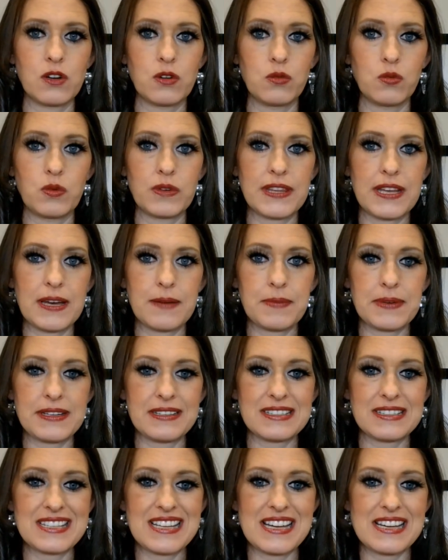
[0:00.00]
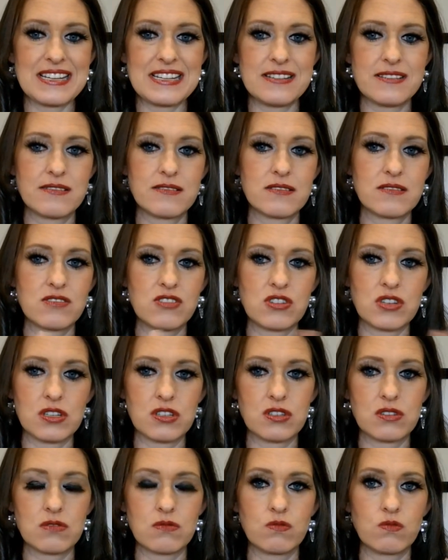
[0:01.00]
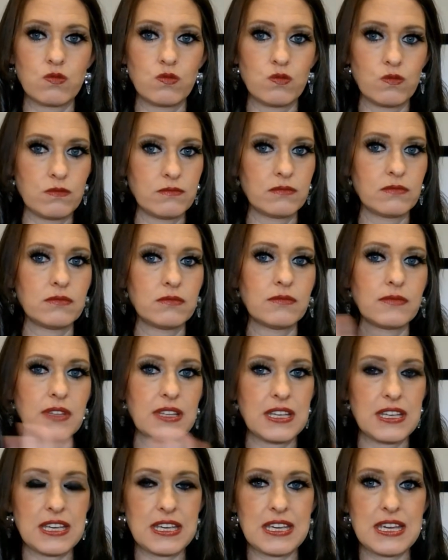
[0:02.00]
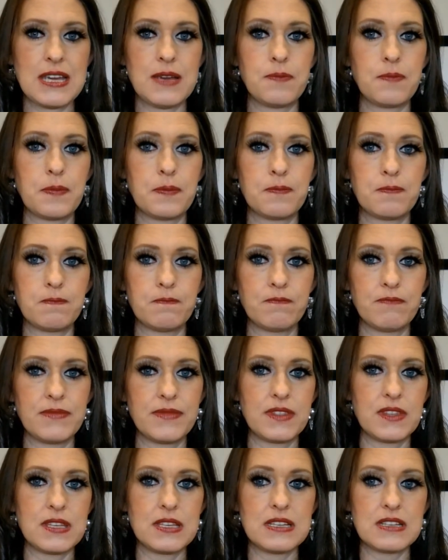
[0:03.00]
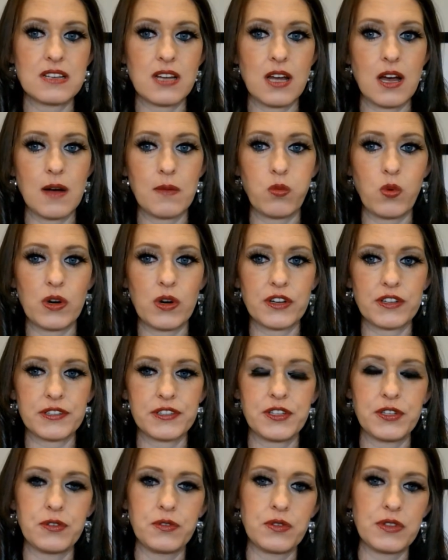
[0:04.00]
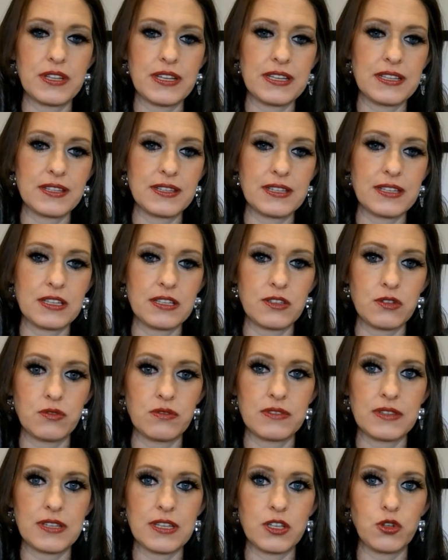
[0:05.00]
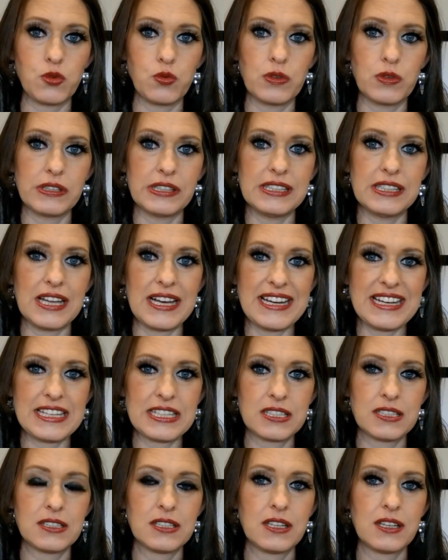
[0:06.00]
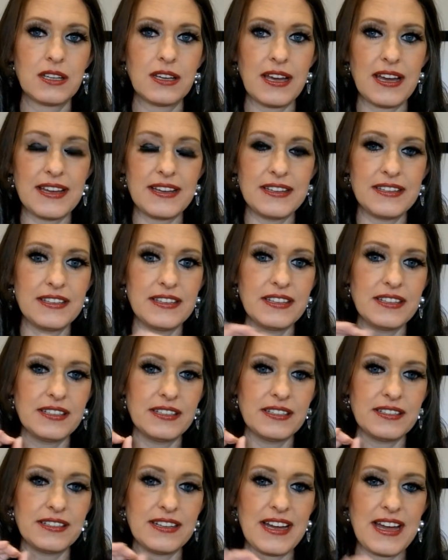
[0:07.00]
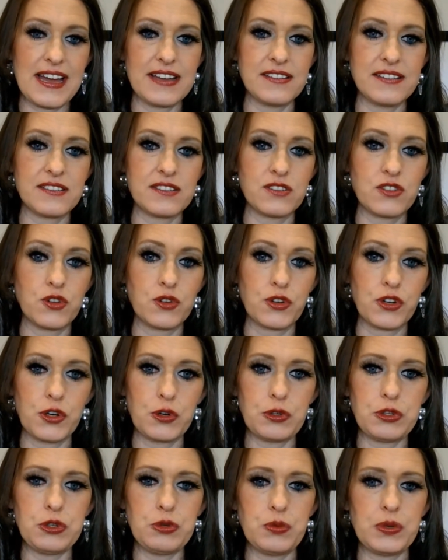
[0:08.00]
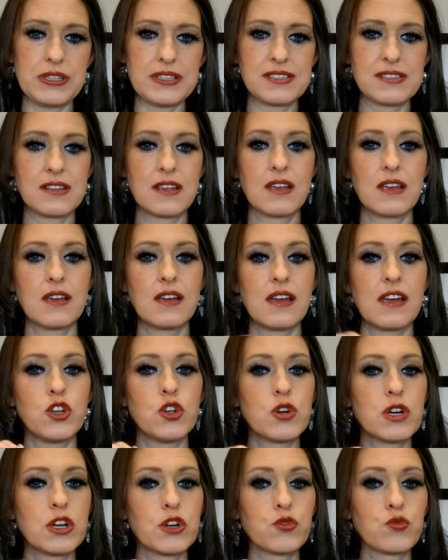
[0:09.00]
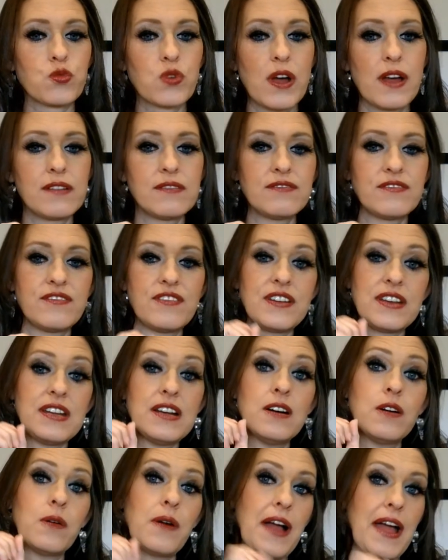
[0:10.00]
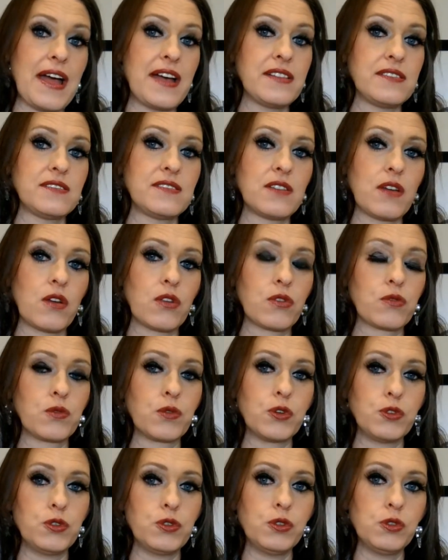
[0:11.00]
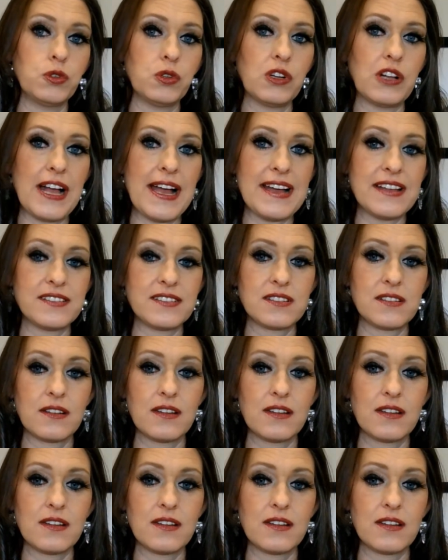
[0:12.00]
with that being said, just keep the top 1 or 2 that you really like as your go-to ones. You can run video ads through Google Ads,